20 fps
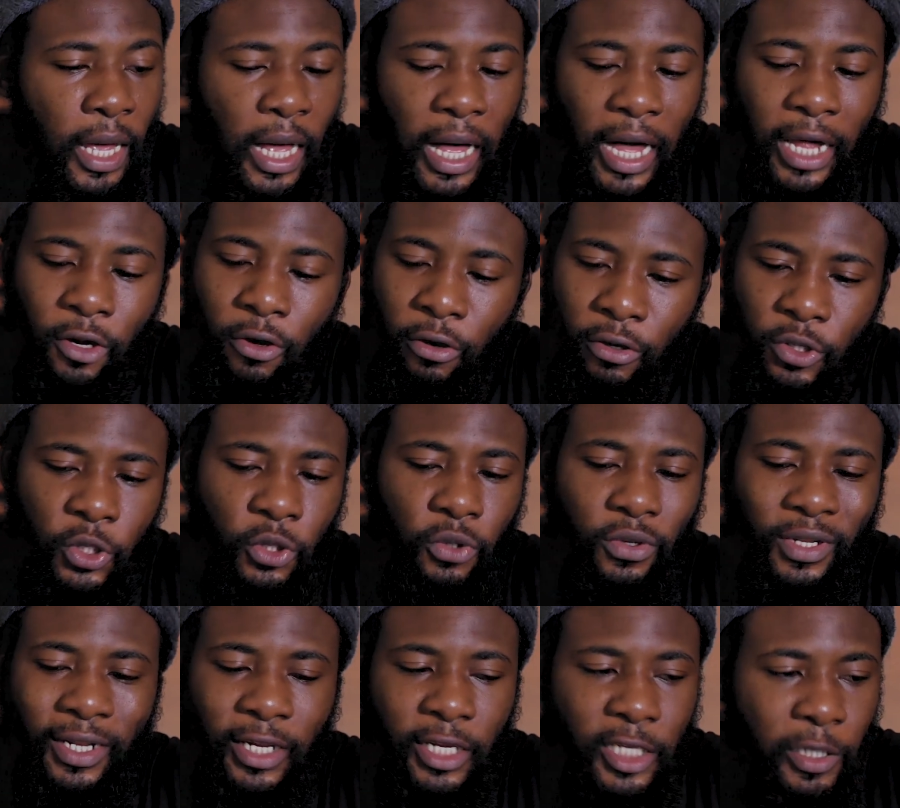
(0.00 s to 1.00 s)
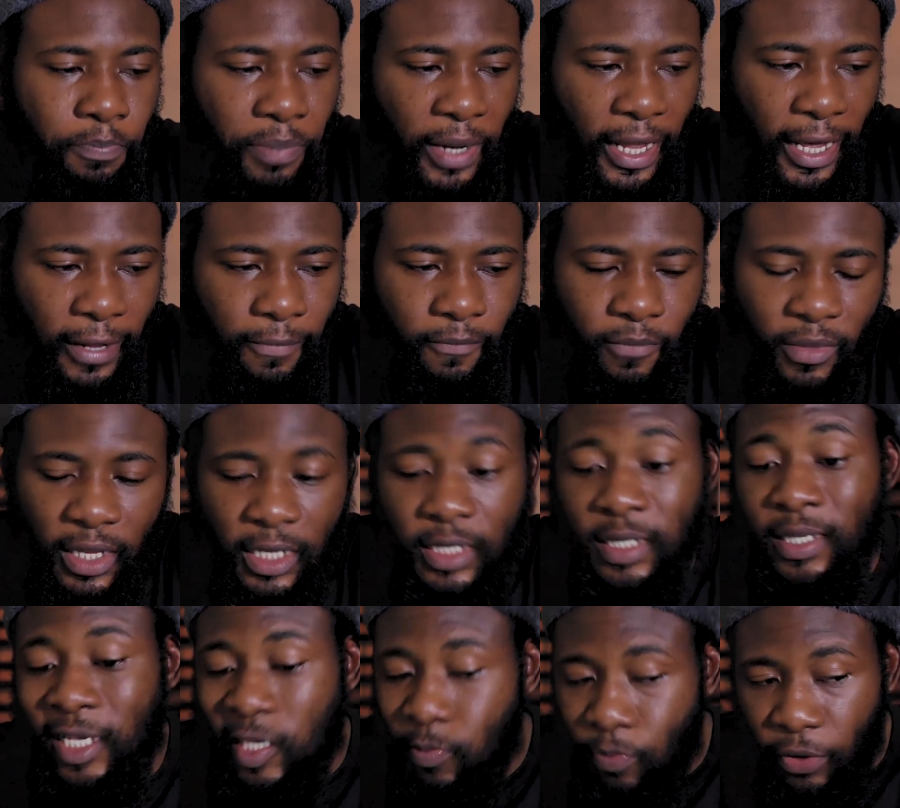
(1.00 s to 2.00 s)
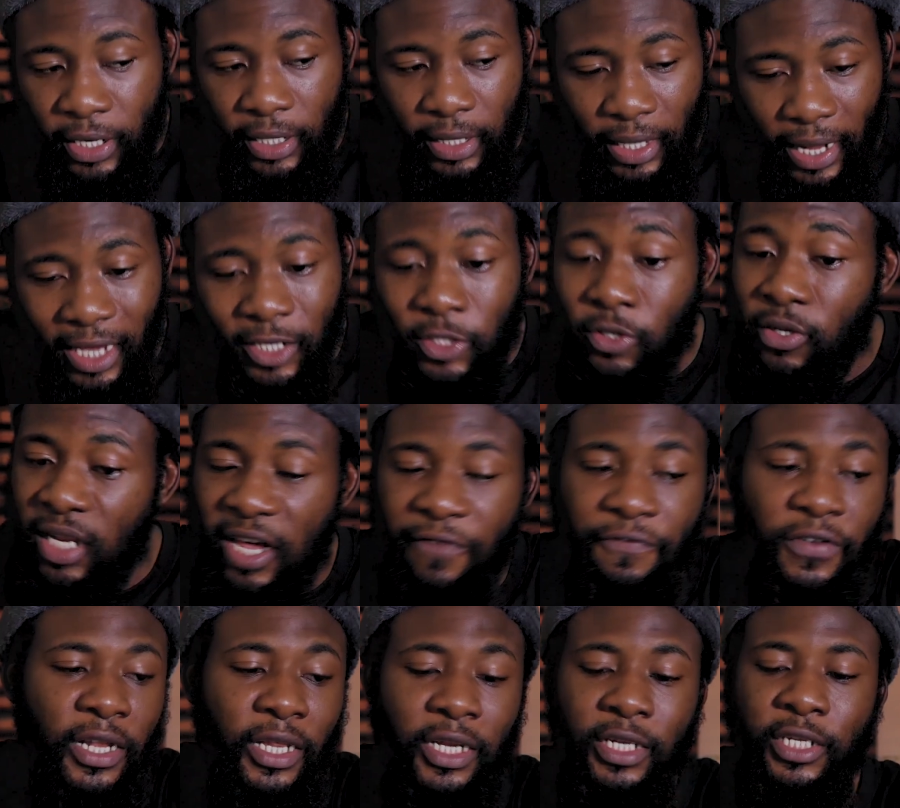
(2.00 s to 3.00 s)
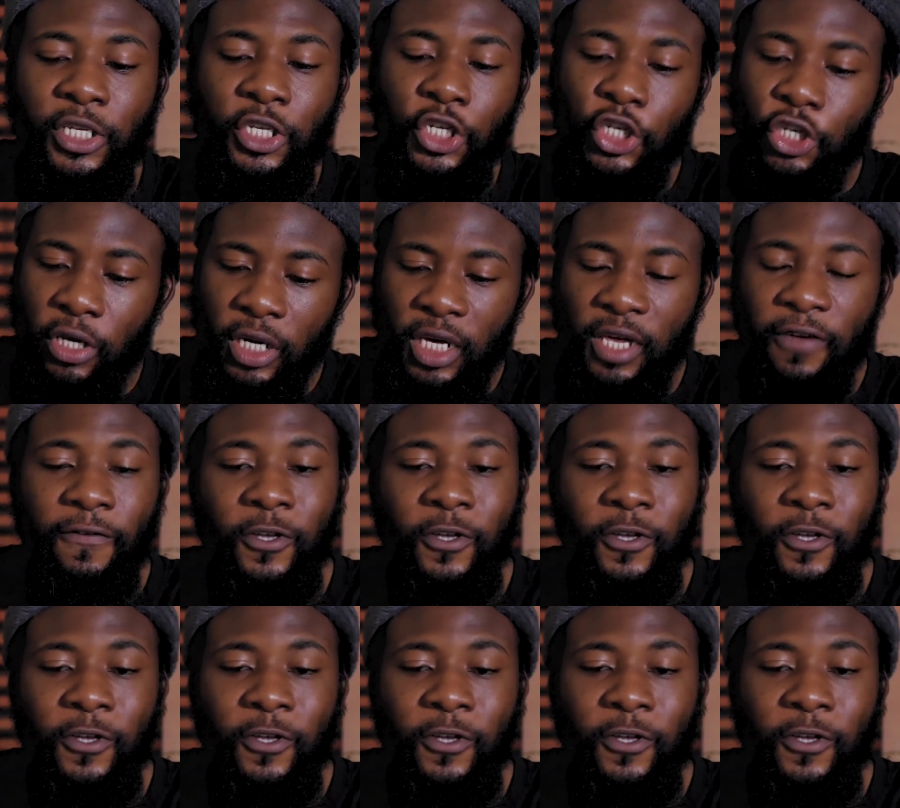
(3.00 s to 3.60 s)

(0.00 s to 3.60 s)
And also the display is 6.9, so definitely it is chunky.